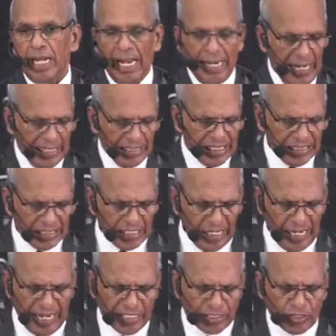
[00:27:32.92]
And I just
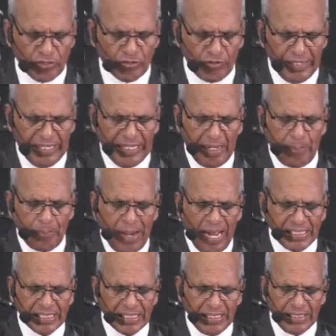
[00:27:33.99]
like to read a
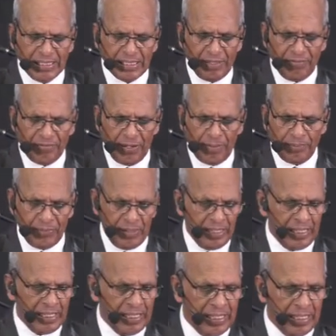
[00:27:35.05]
passage from
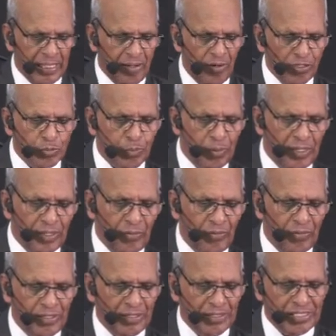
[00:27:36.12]
the Gospel
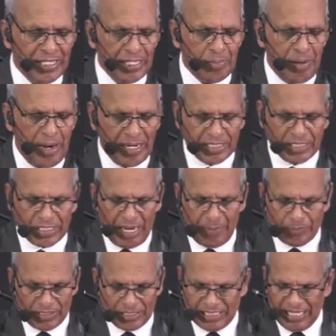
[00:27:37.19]
according to St. Mark
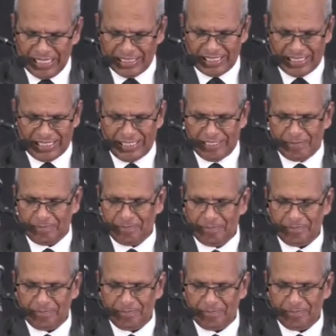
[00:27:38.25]
chapter 6.